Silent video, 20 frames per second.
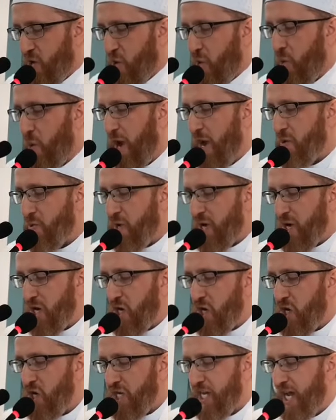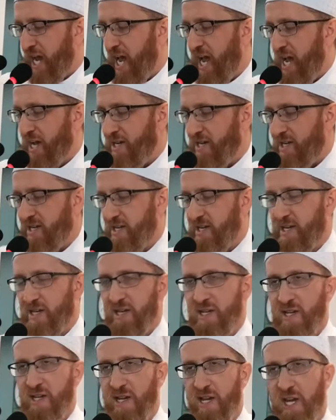When we look at
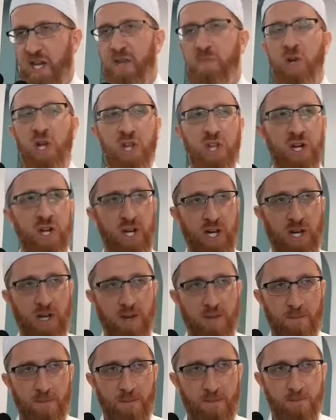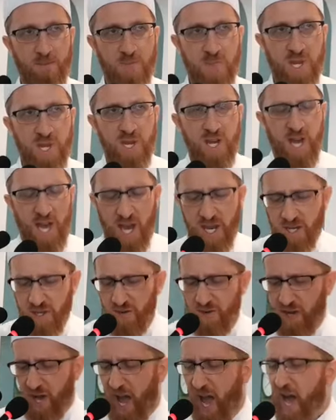Ramadan and
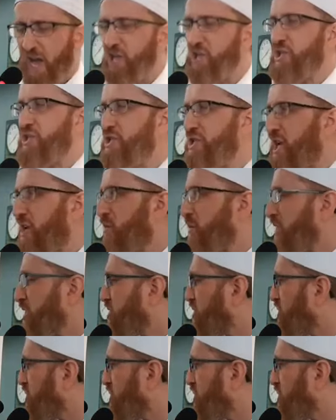the actions that we